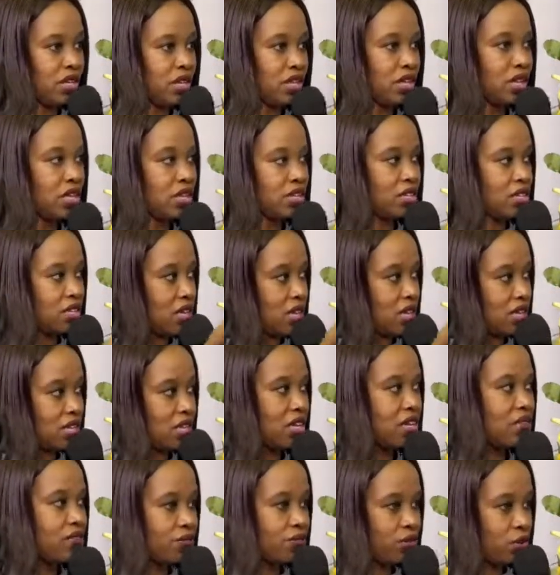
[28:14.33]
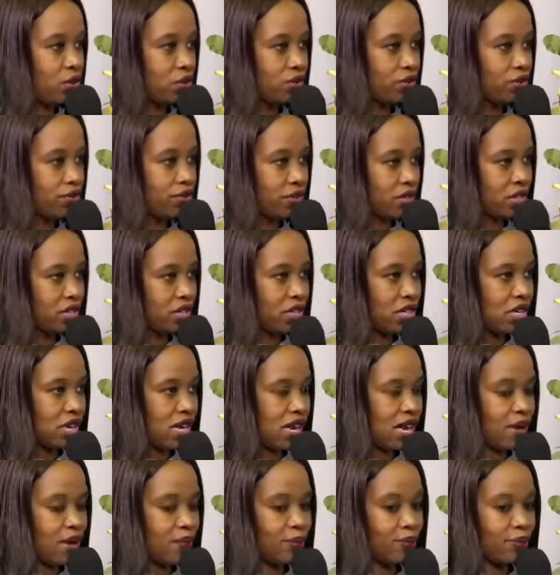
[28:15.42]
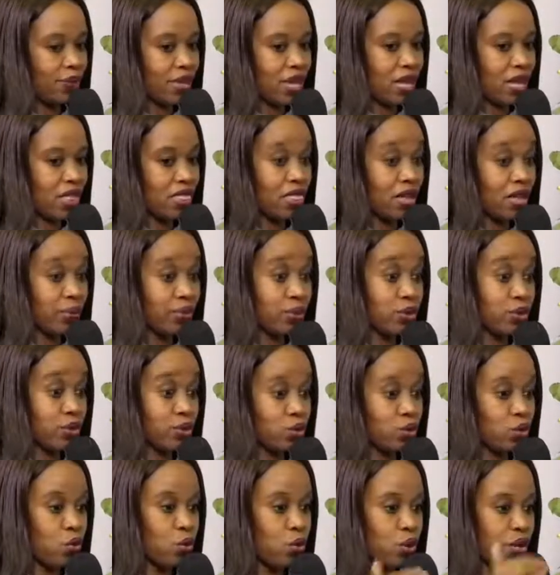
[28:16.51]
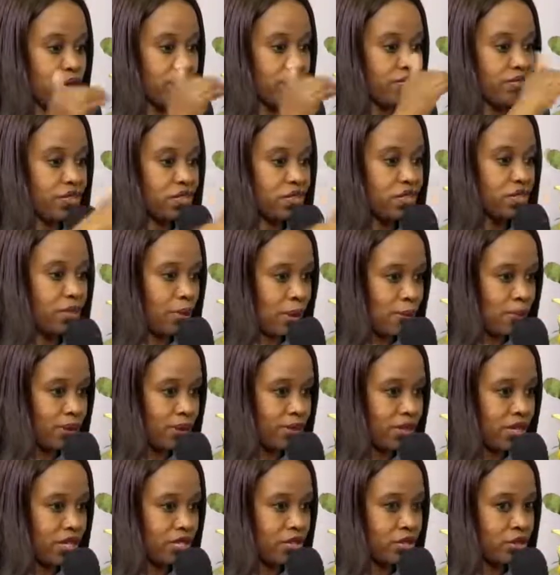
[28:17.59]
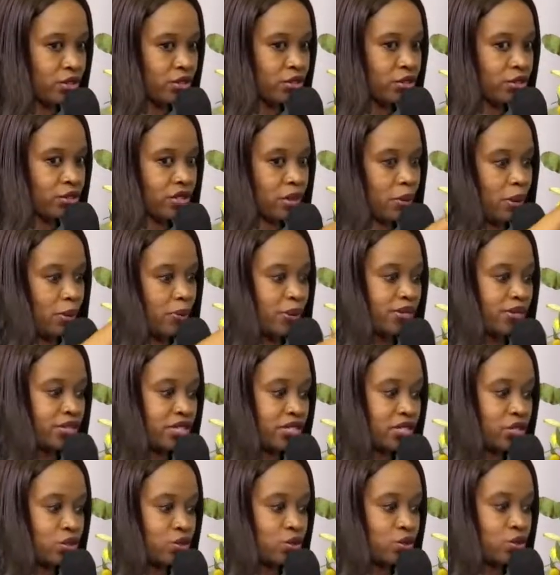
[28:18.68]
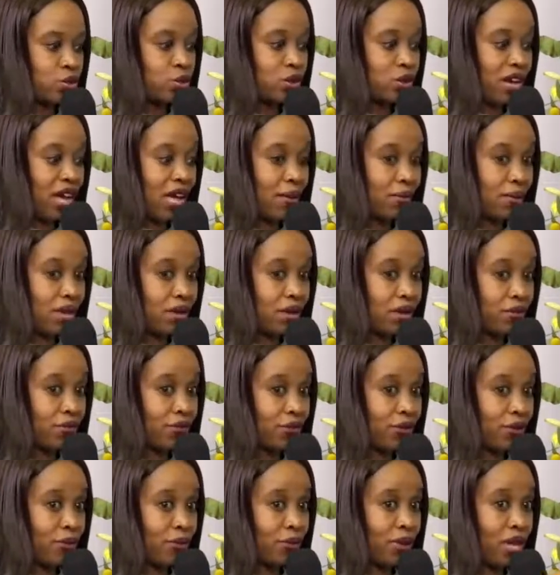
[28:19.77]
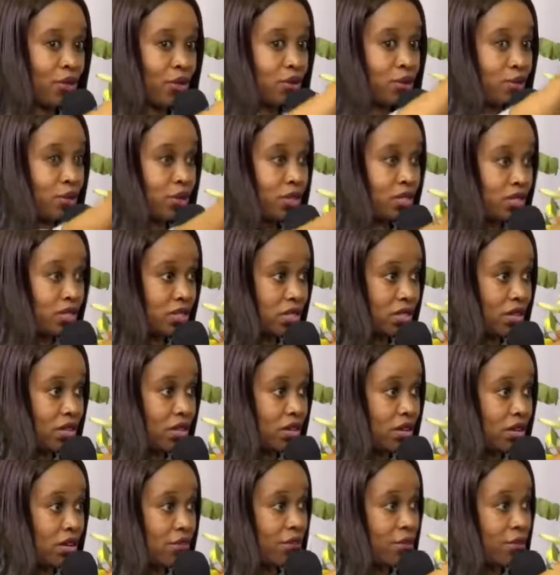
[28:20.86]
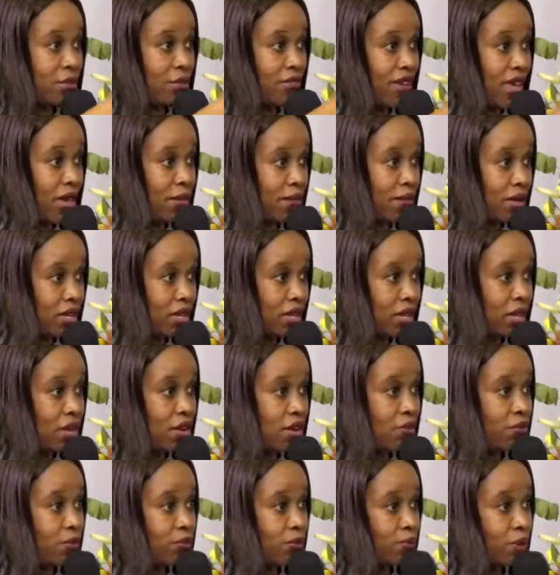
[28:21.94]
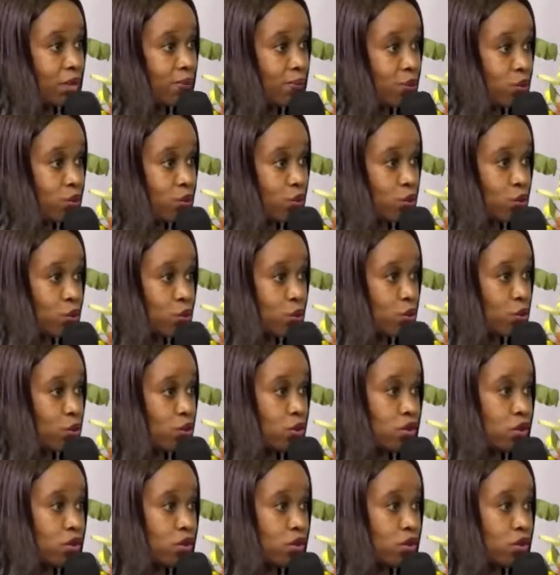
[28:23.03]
involved in the abuse, or even just the perpetrator, because the perpetrator is also coming from a community, from a family, from people who